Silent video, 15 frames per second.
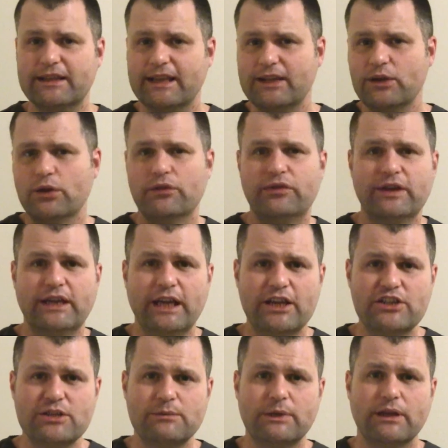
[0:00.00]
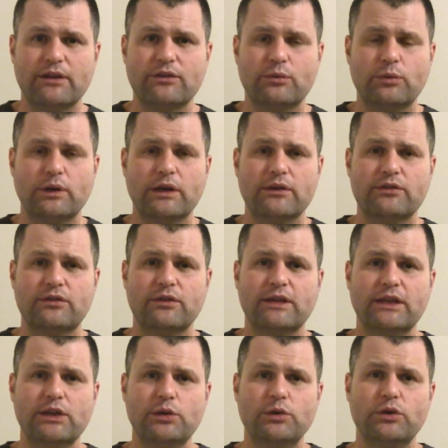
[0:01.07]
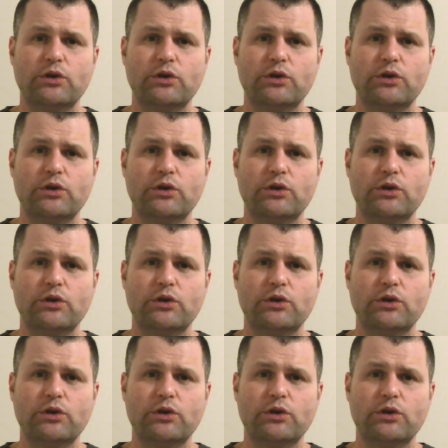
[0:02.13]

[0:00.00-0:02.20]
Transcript: that notification bell as well so that you